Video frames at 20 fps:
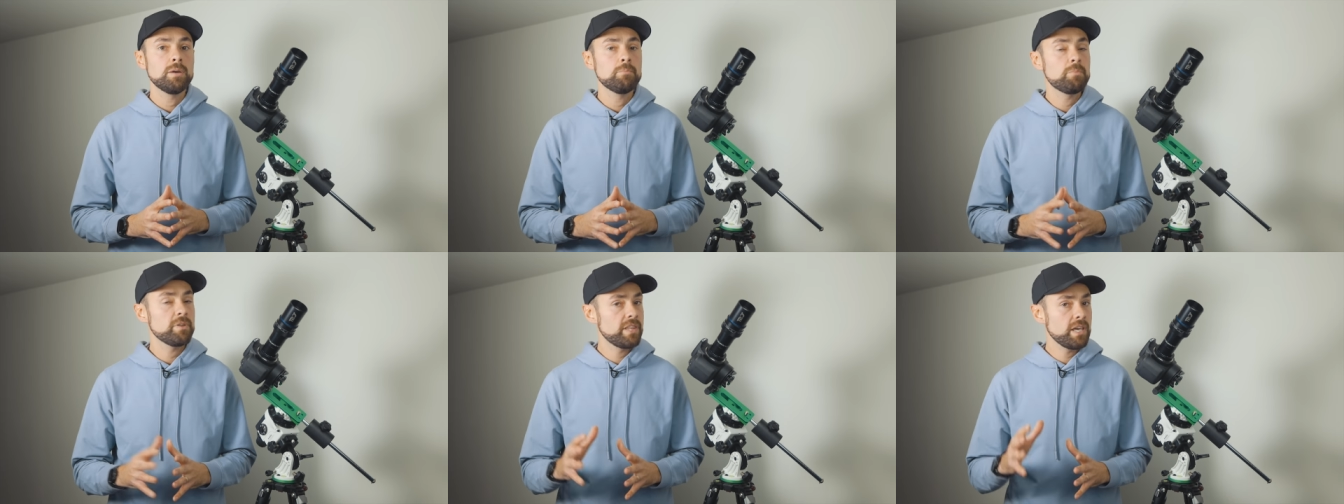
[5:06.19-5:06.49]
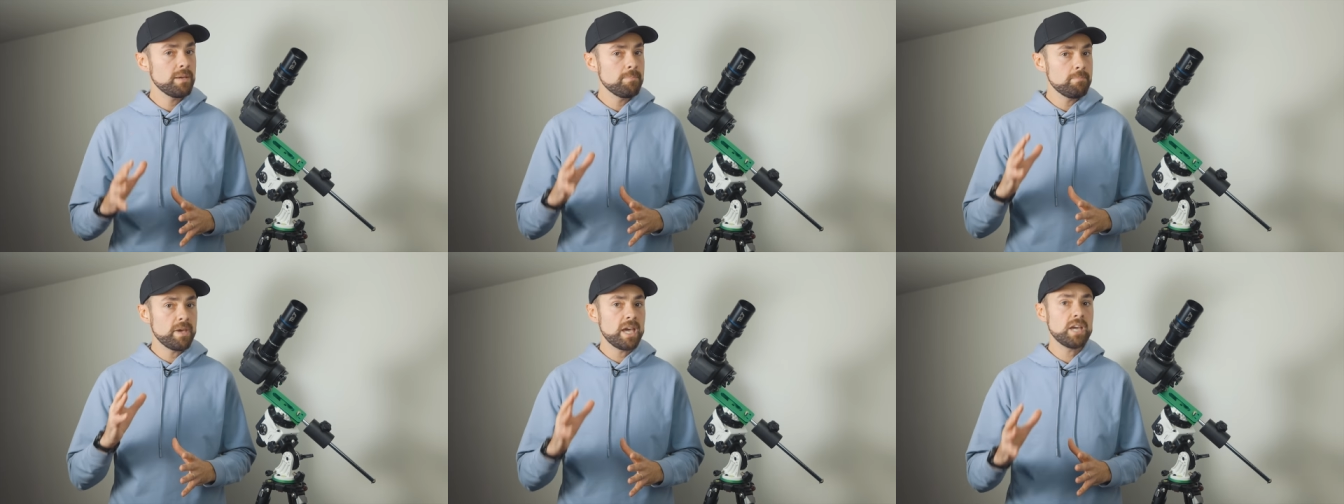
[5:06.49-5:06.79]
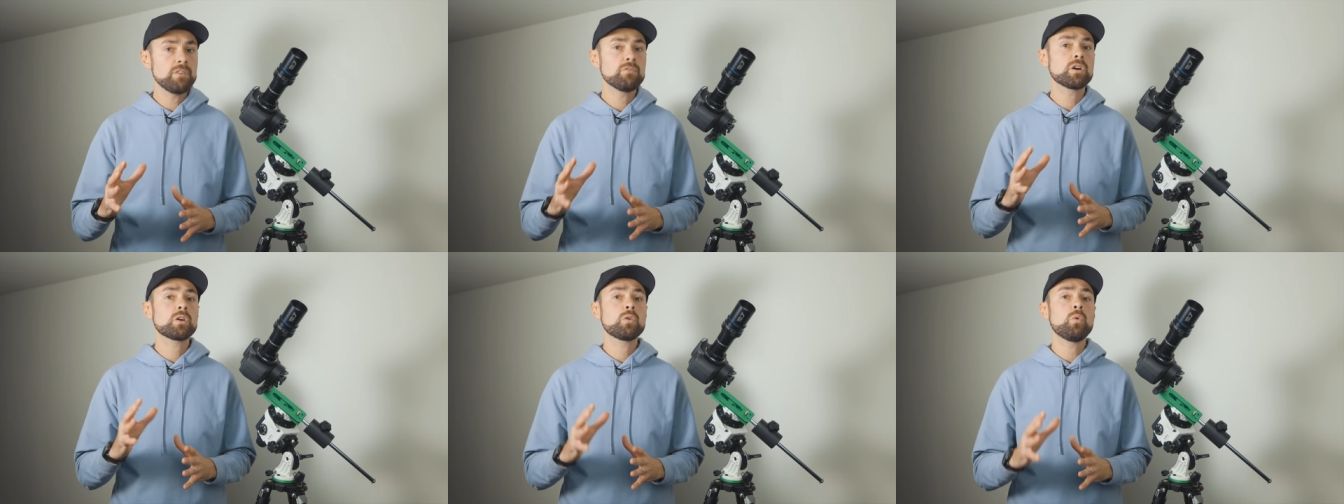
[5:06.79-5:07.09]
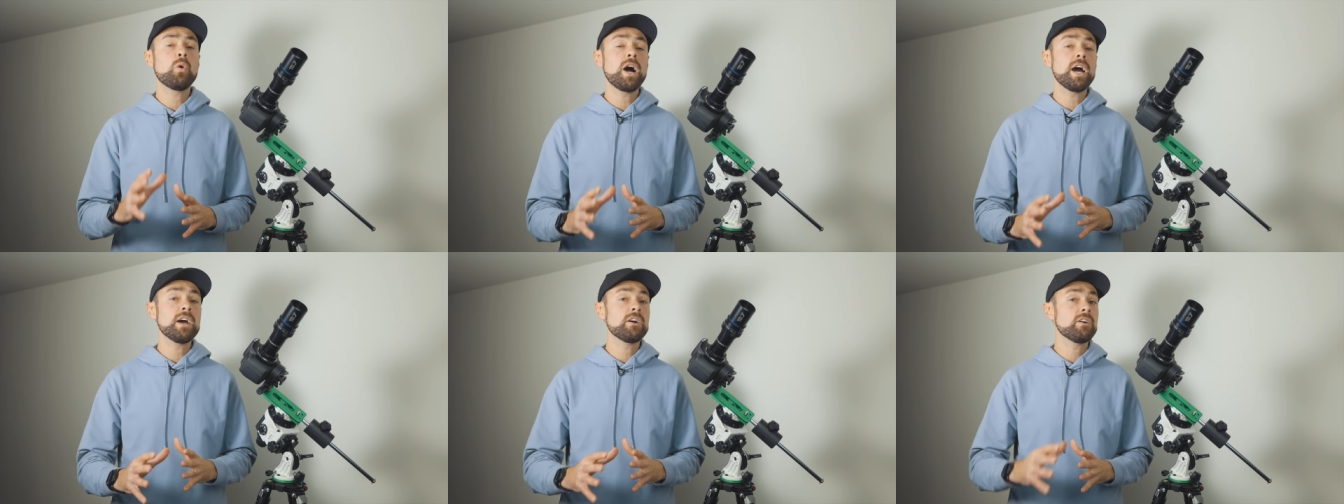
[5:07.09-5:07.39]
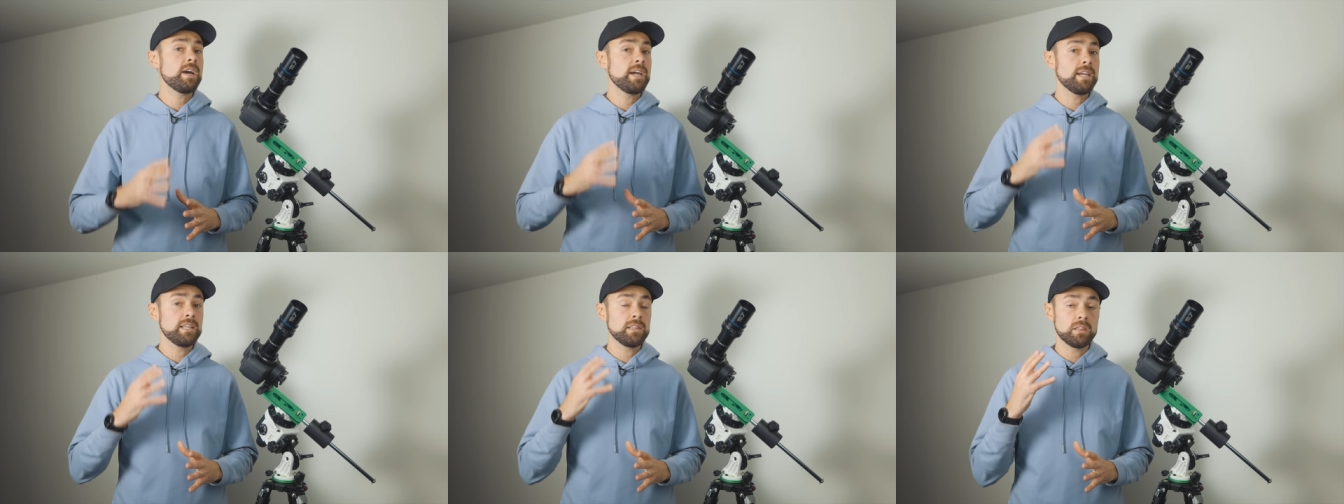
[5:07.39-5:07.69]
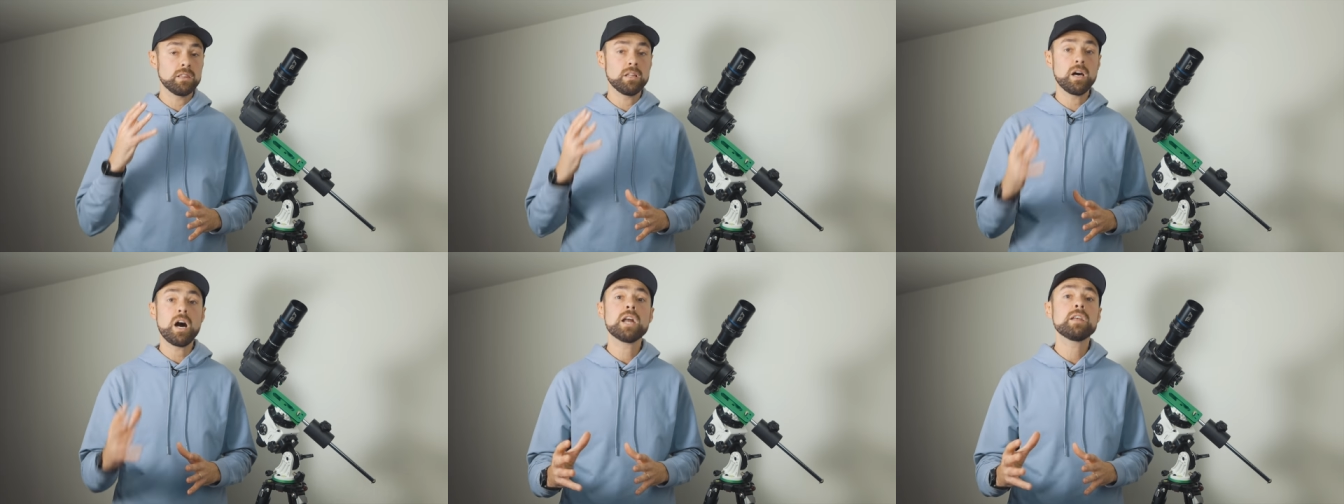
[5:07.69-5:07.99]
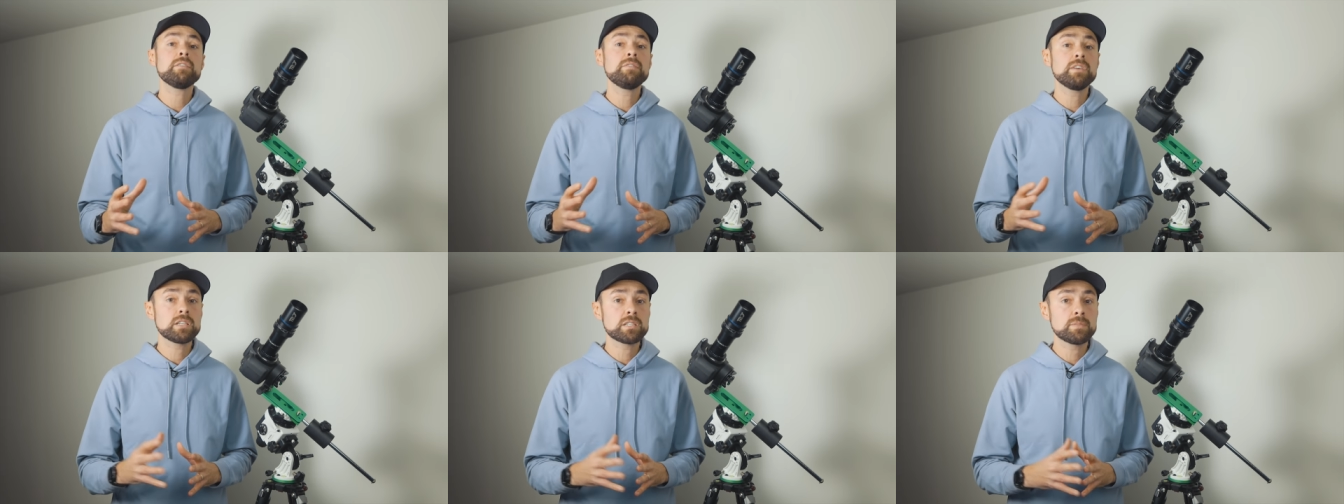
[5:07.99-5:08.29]
but they may require a
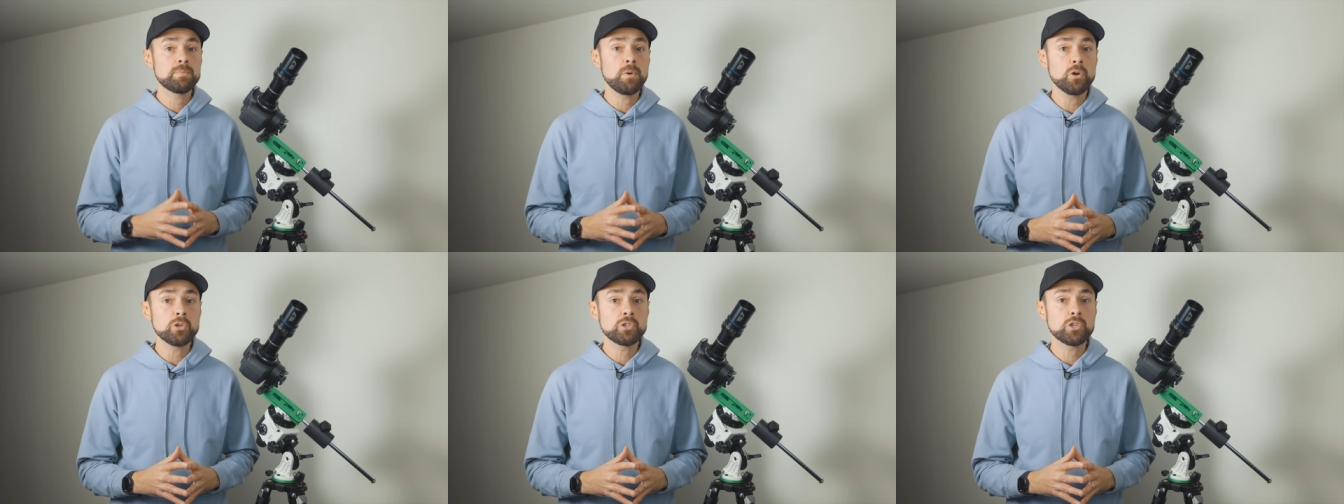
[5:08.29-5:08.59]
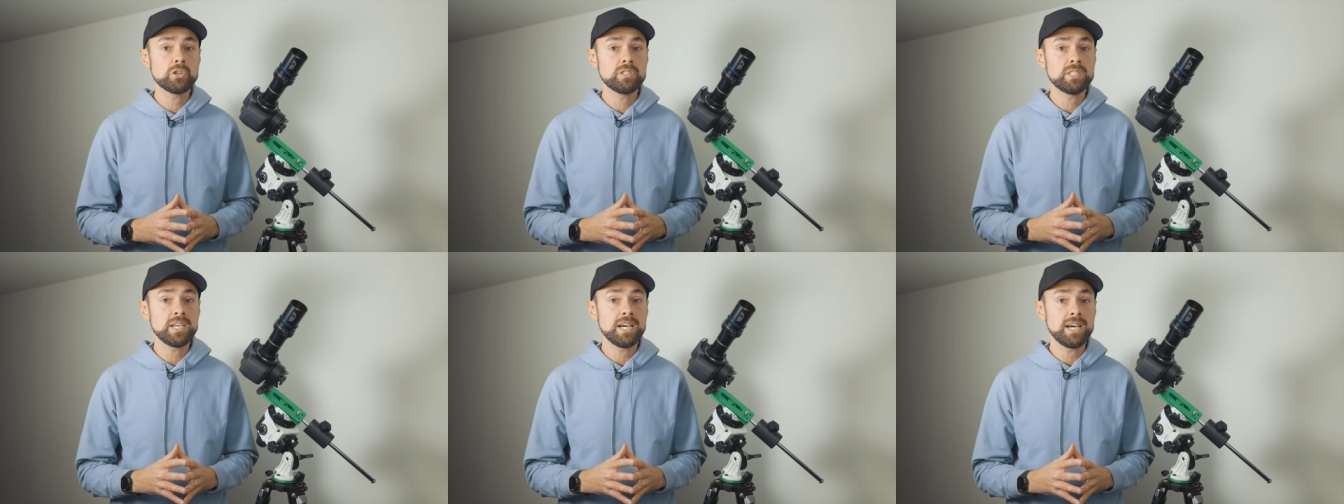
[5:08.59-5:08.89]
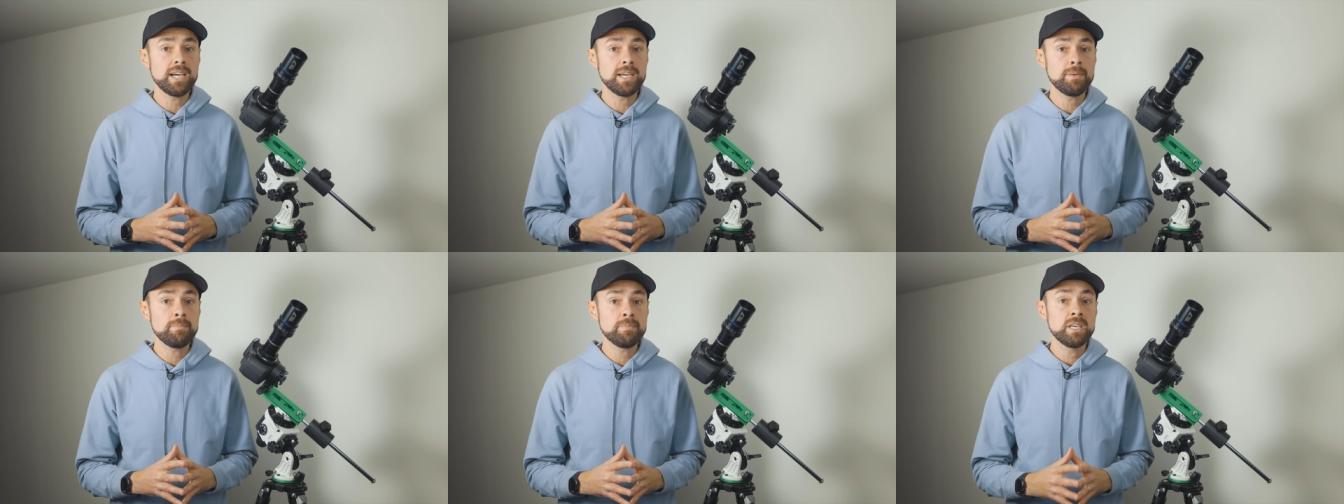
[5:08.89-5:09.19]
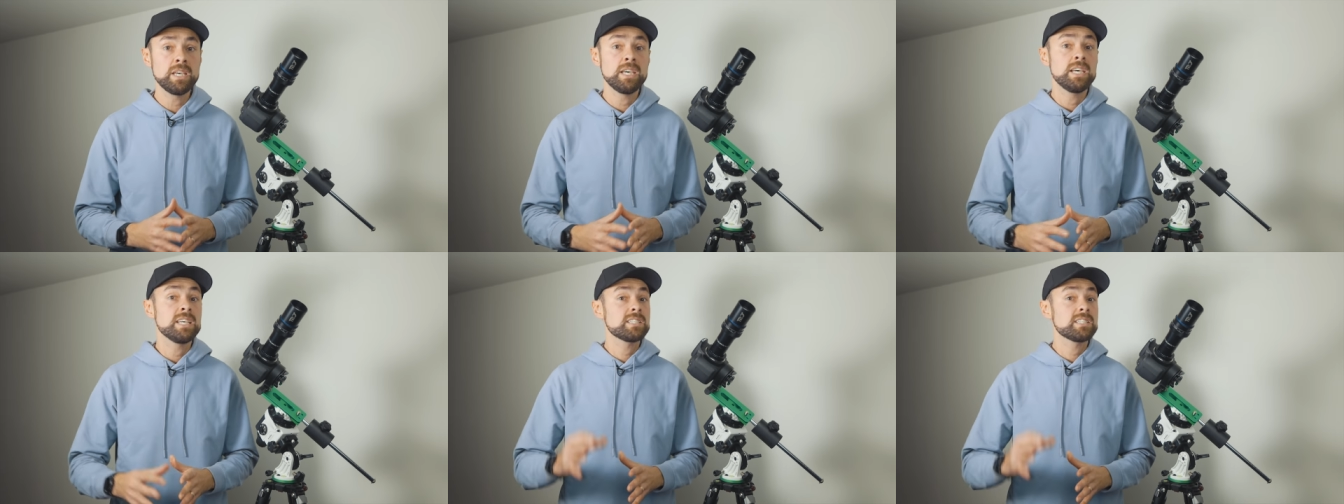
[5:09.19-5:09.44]
lot of exposure time,